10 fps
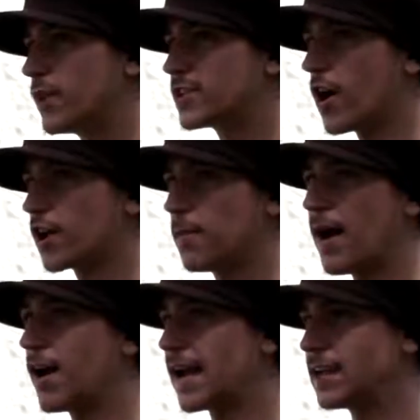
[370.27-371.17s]
we talk
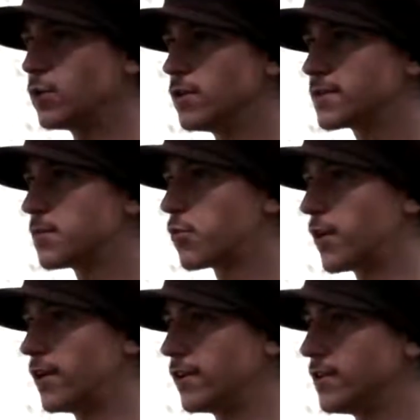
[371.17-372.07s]
about annuals and
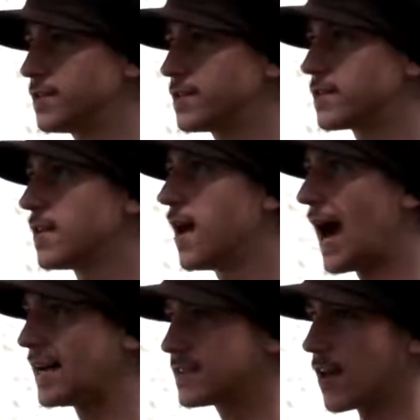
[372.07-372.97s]
perennials,
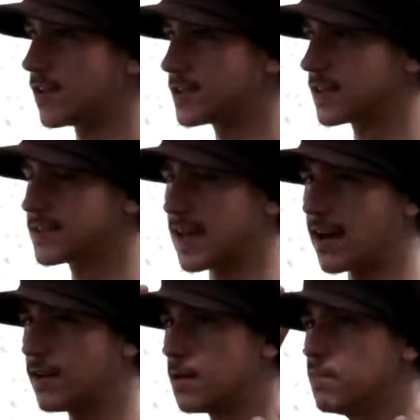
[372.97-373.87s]
as others have
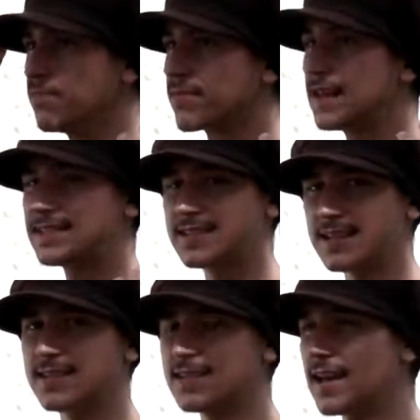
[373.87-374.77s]
said, this
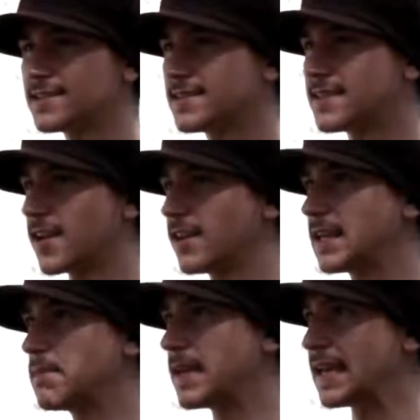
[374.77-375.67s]
doesn't
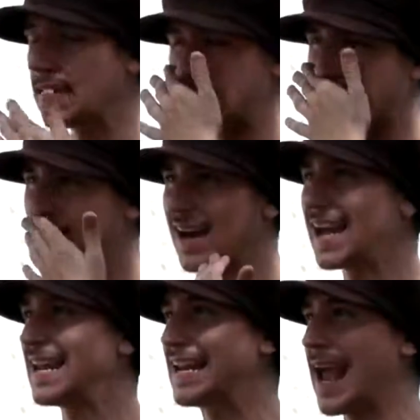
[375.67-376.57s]
necessarily mean
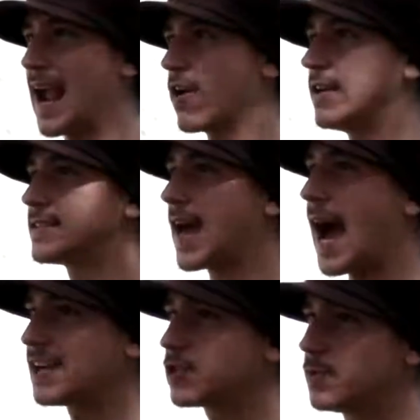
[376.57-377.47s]
an inherent
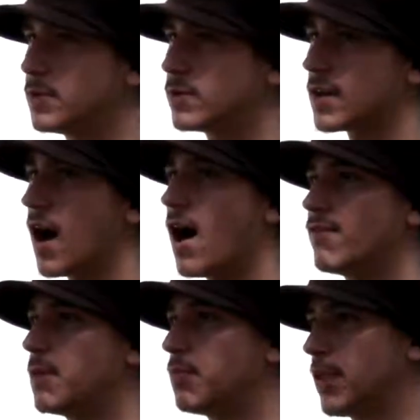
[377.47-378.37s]
attribute
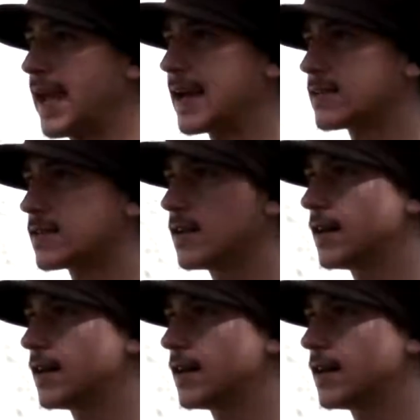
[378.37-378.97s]
of the plant.